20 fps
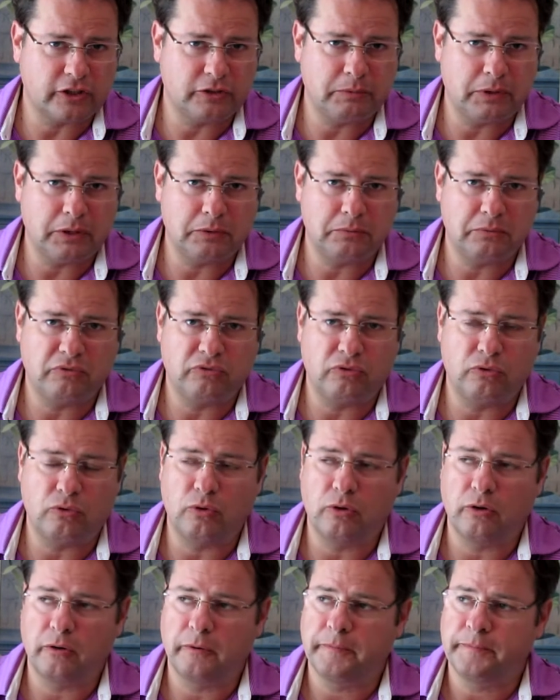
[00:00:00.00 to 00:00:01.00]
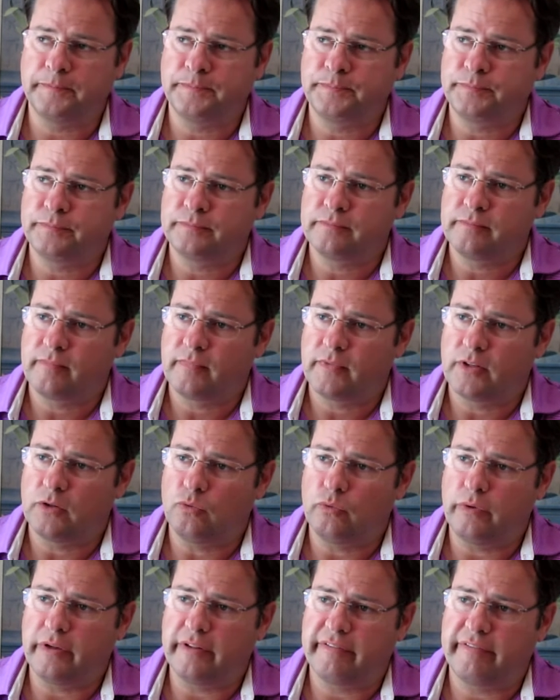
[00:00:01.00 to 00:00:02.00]
about before
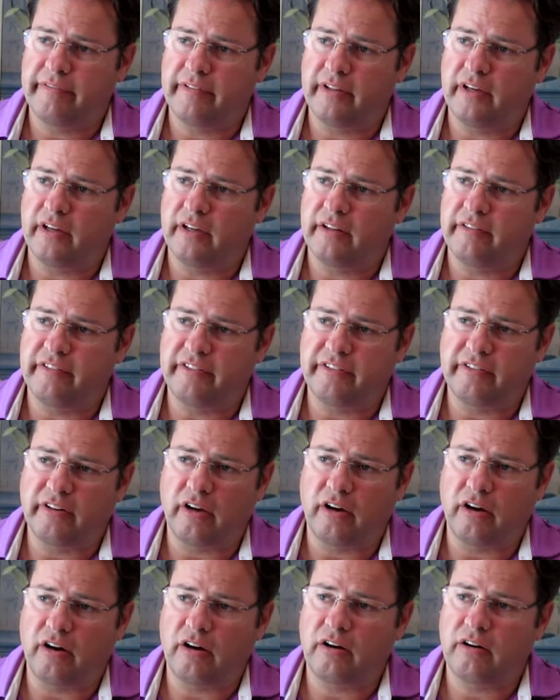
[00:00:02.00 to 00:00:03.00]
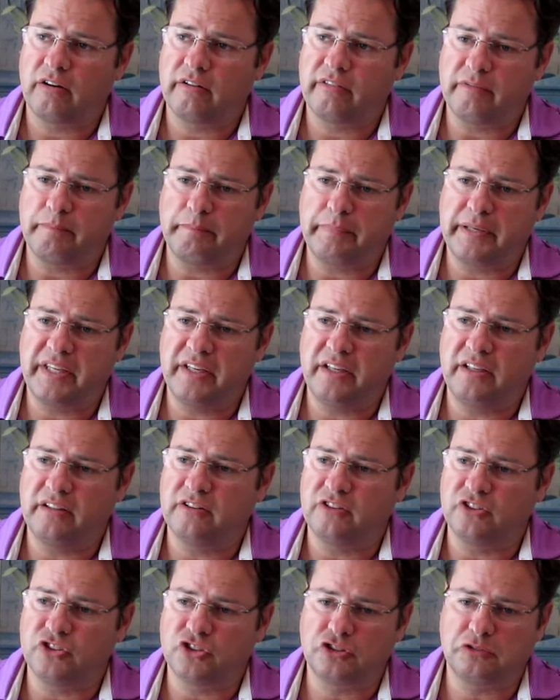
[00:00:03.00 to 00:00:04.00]
with the tar, the peat,
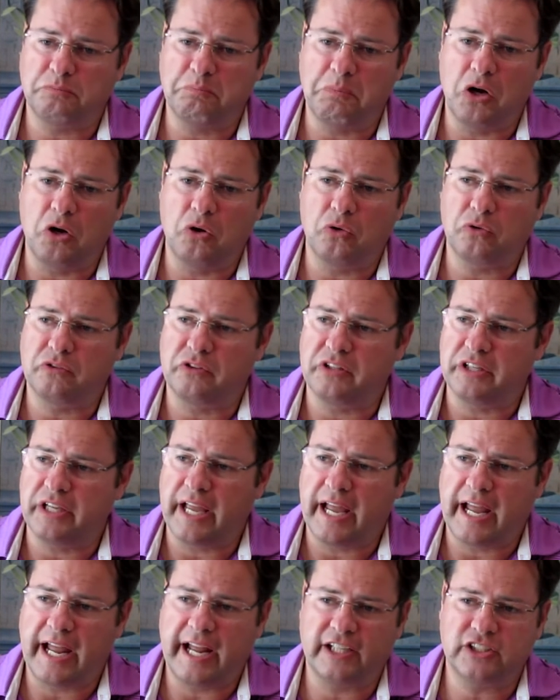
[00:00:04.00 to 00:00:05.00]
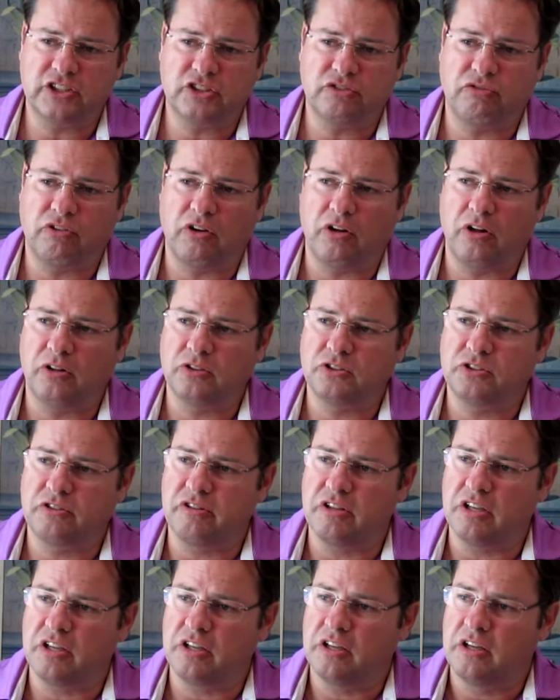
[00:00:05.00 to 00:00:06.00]
the smoke, the asphalt,
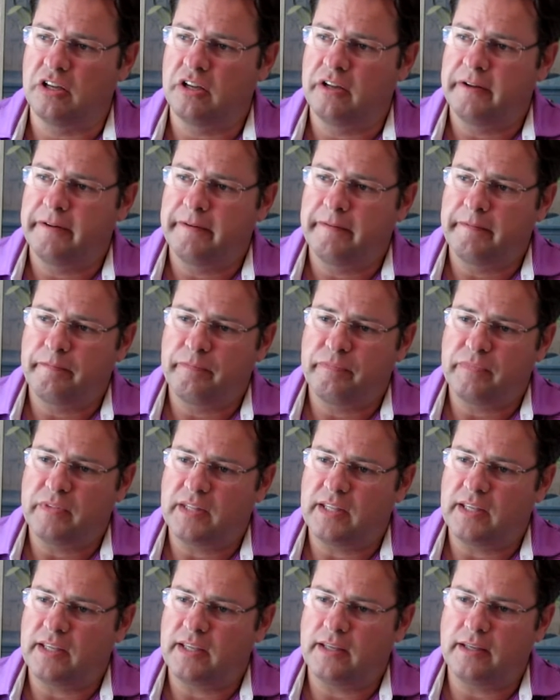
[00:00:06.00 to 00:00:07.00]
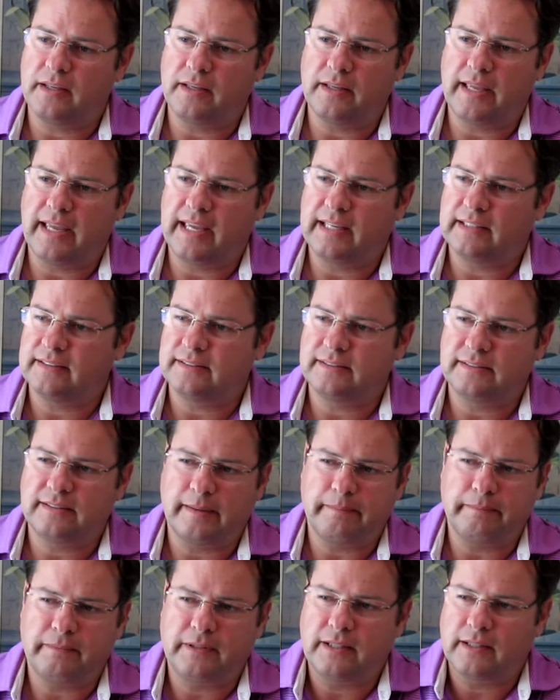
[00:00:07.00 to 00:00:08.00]
the
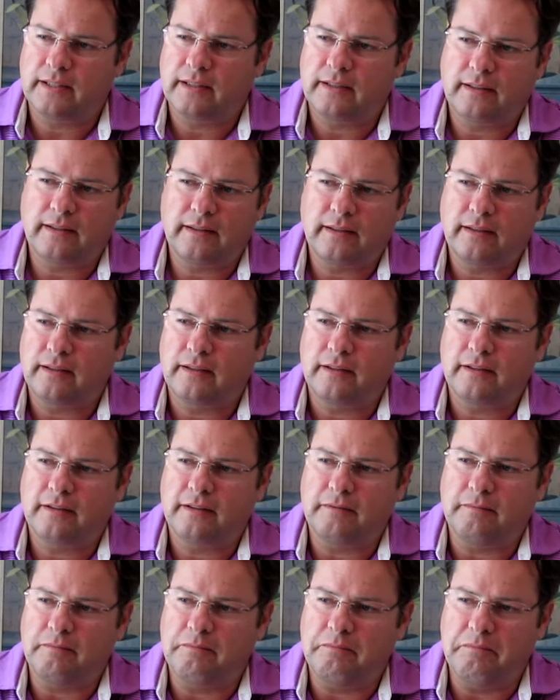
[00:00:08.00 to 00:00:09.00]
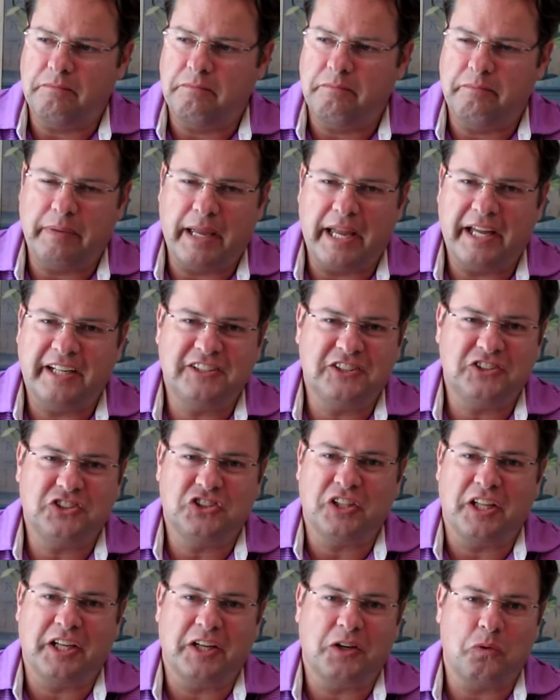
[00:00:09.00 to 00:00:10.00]
antiseptic,
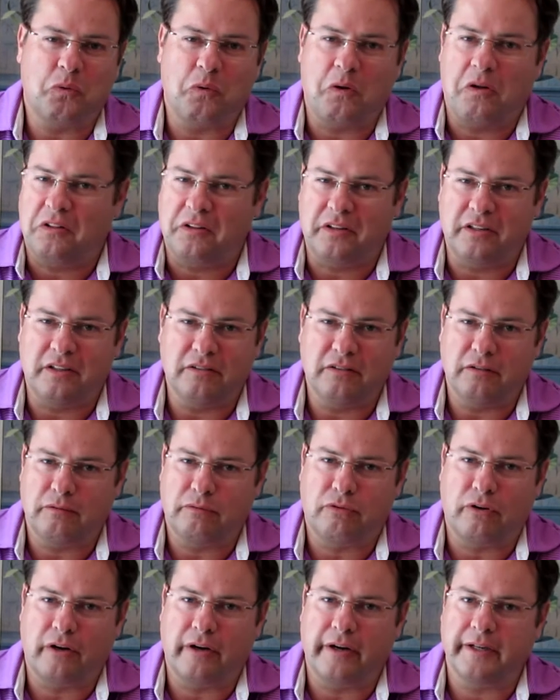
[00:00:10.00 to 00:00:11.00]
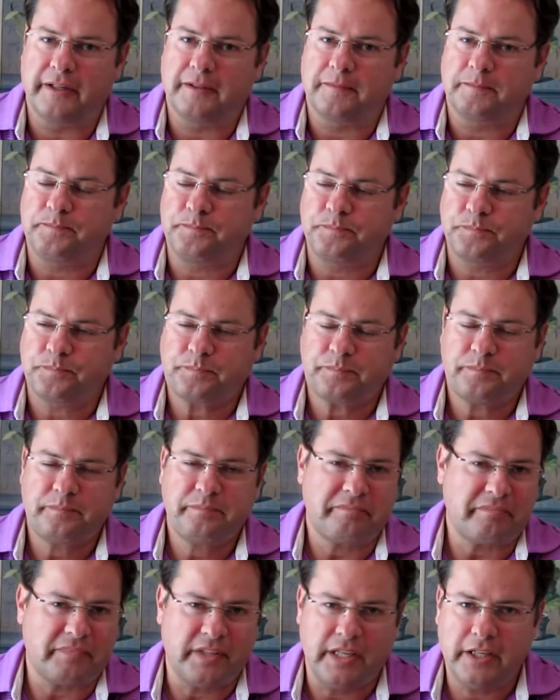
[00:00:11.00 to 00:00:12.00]
bandage-like quality of Laphroaig.
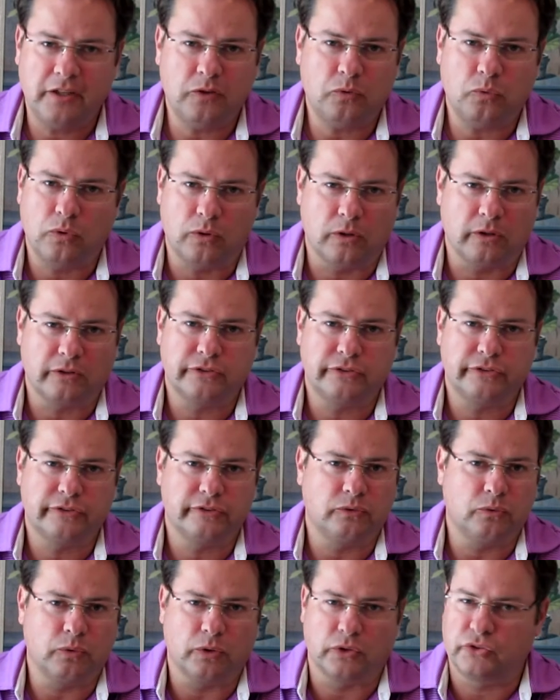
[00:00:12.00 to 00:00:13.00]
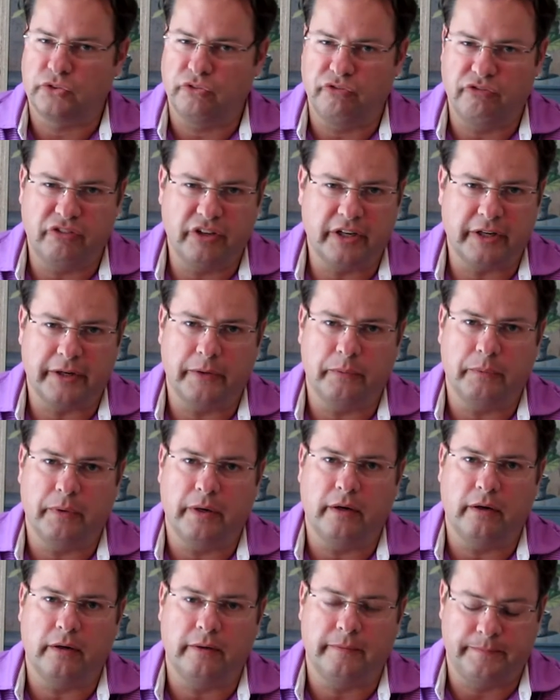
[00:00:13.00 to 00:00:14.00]
And it works very
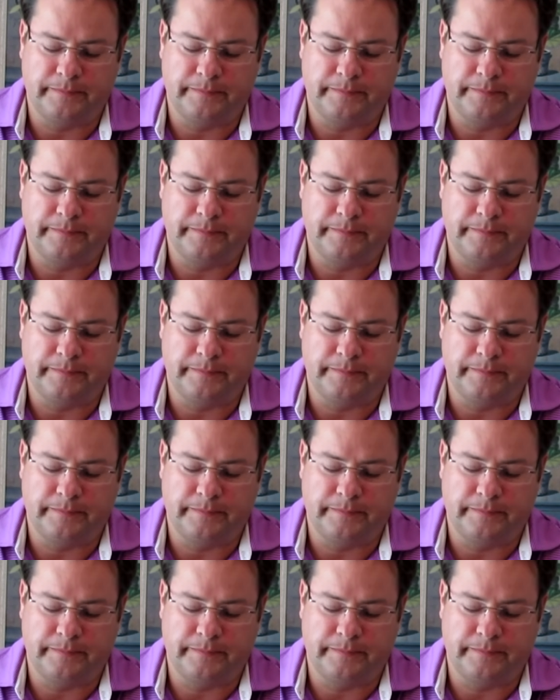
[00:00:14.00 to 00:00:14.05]
well.